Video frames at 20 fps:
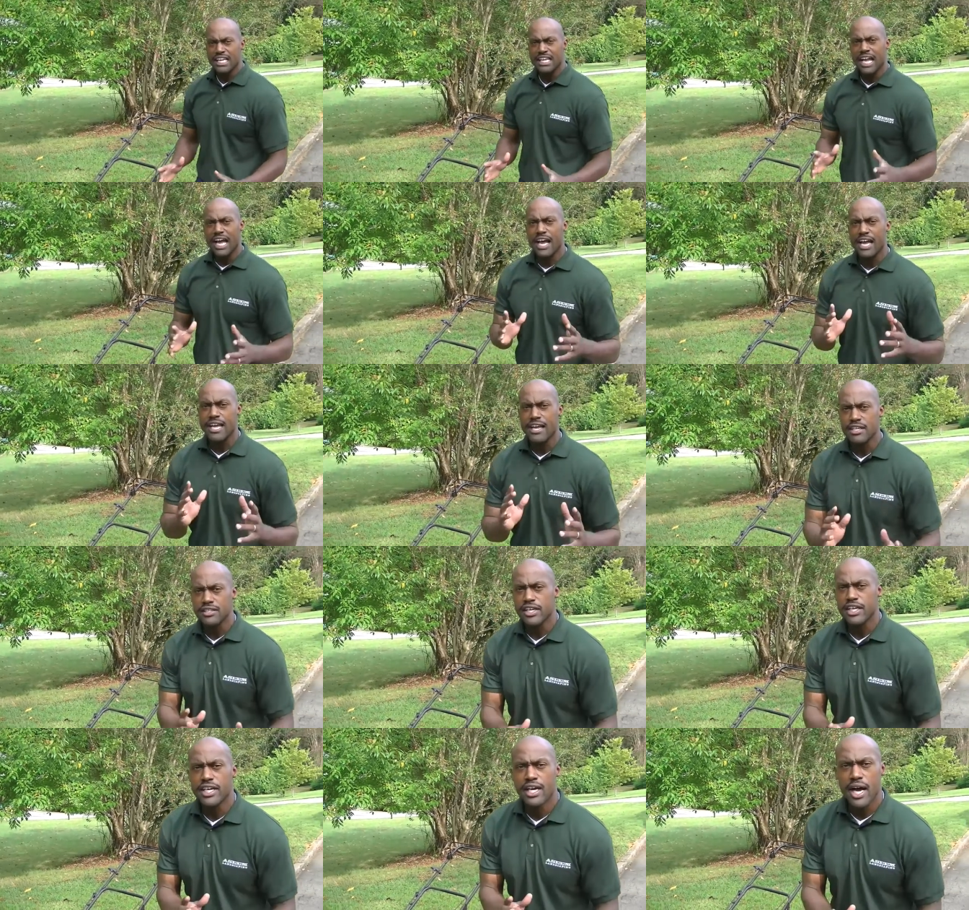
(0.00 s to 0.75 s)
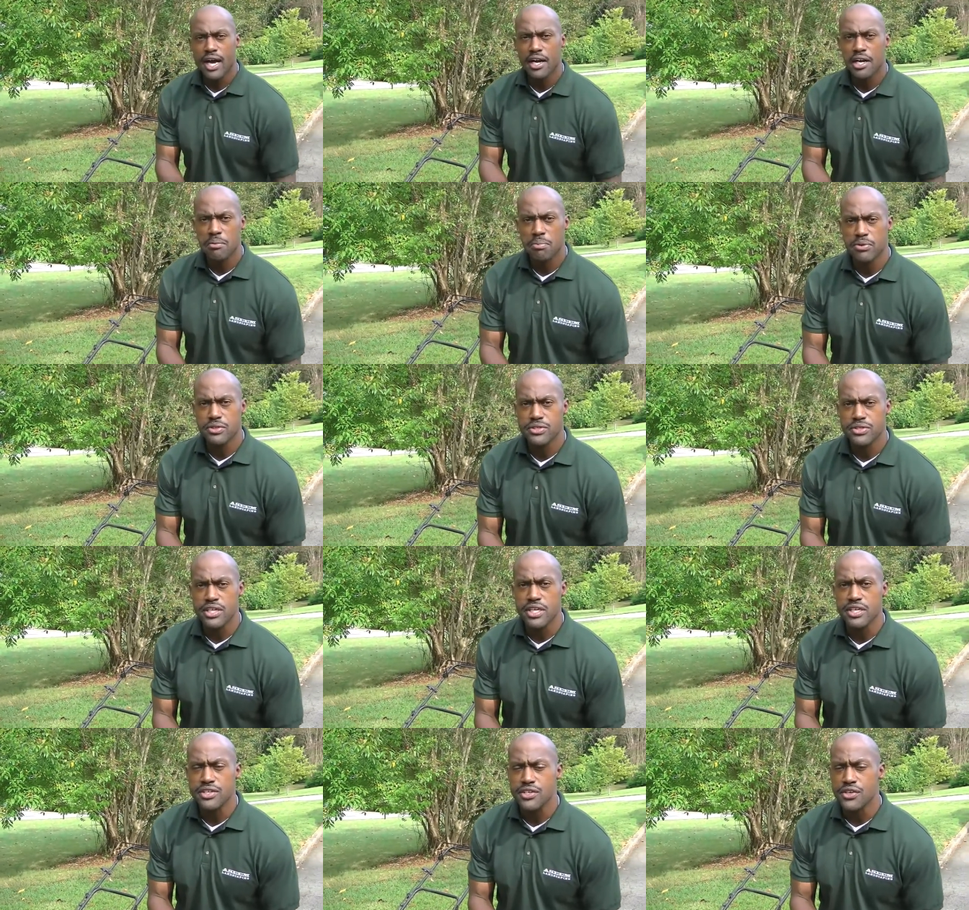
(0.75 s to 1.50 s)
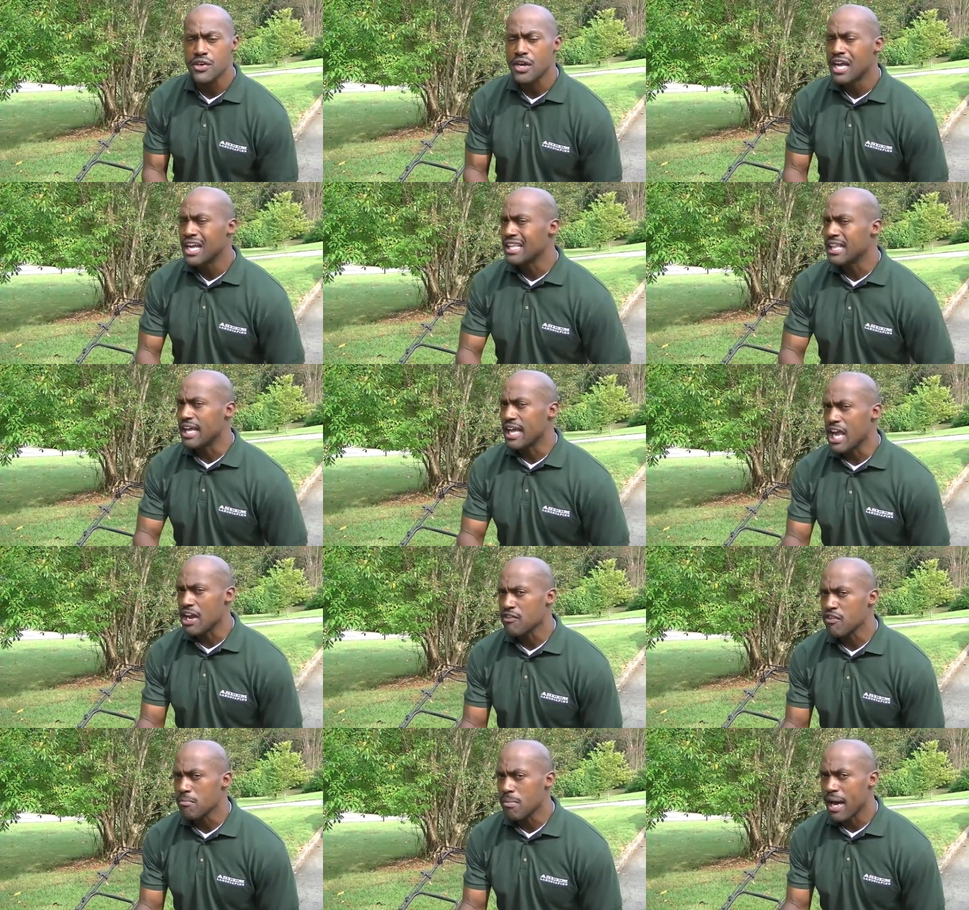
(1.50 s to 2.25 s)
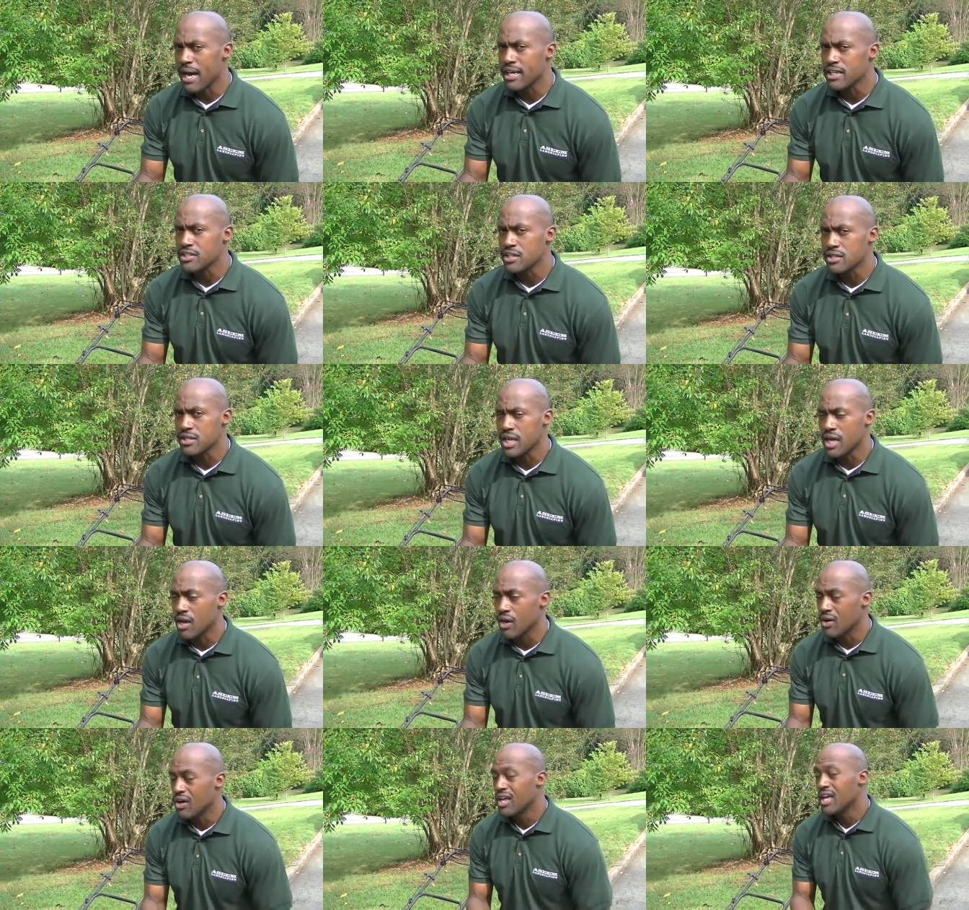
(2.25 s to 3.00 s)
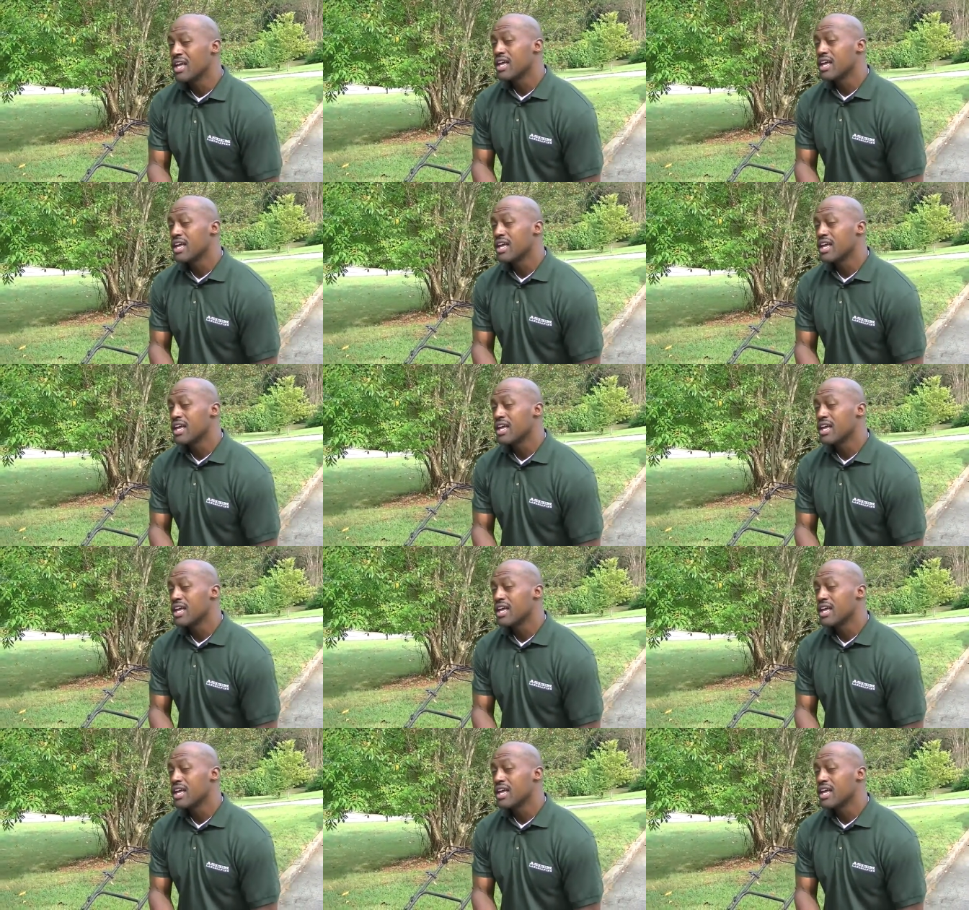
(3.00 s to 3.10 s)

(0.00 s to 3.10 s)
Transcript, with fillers: Now here's a cutting procedure that everybody should know.